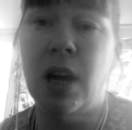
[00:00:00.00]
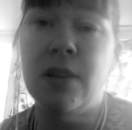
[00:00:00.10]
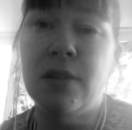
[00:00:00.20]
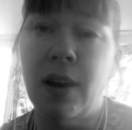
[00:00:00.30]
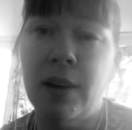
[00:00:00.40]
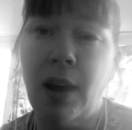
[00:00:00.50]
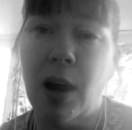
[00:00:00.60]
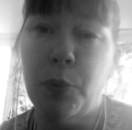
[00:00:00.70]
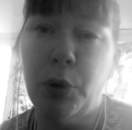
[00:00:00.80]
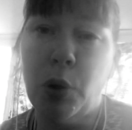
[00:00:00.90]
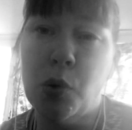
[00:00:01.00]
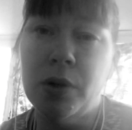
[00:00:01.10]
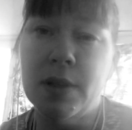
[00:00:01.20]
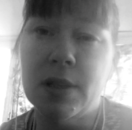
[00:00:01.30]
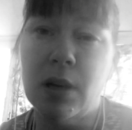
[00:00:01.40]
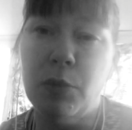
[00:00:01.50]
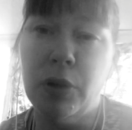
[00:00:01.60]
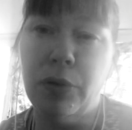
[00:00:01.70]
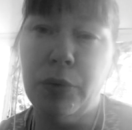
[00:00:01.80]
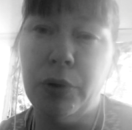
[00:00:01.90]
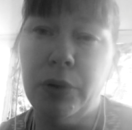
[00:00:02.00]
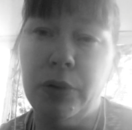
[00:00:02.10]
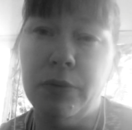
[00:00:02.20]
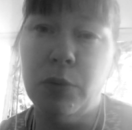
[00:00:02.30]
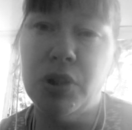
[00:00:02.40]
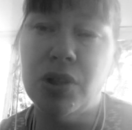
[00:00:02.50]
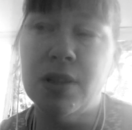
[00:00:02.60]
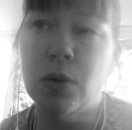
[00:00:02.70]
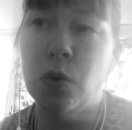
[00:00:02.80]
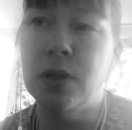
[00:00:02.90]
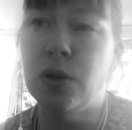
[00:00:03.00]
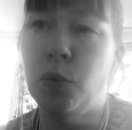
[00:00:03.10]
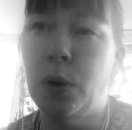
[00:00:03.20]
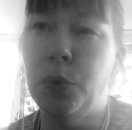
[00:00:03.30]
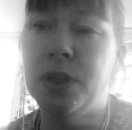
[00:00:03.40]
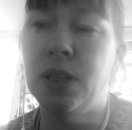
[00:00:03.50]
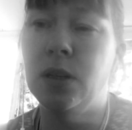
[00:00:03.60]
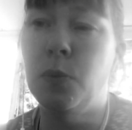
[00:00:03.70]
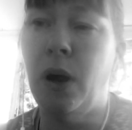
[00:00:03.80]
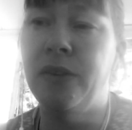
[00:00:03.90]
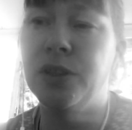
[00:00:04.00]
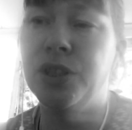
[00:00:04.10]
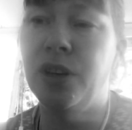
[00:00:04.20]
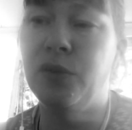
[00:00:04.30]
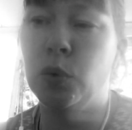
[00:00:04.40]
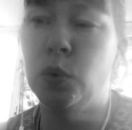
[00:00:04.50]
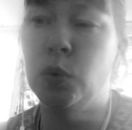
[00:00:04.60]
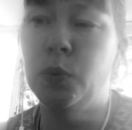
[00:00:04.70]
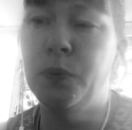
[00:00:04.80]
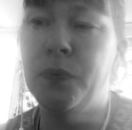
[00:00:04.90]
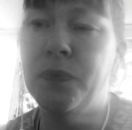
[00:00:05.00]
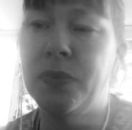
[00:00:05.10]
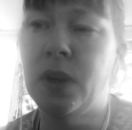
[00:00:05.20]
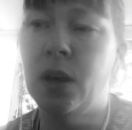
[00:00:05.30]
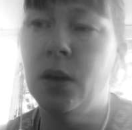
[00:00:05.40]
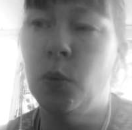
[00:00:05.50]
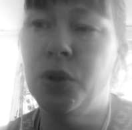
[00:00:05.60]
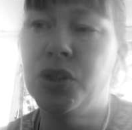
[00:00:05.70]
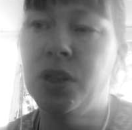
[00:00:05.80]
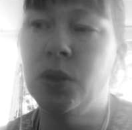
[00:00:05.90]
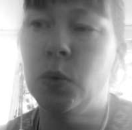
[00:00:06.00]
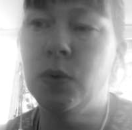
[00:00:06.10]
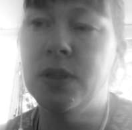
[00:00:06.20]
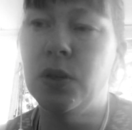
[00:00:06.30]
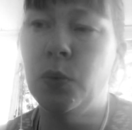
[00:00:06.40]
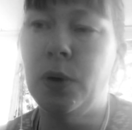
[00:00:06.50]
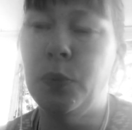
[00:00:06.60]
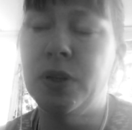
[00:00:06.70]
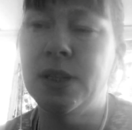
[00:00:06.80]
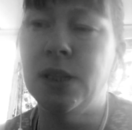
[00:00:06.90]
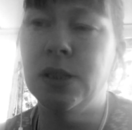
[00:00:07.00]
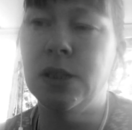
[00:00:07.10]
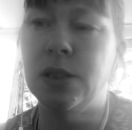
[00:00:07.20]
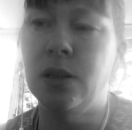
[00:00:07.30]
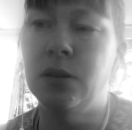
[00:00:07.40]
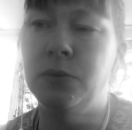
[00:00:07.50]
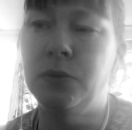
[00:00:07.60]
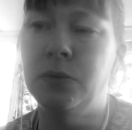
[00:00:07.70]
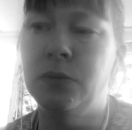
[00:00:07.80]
the star sign Capricorn is coming through, which is also represented by the devil, which can also represent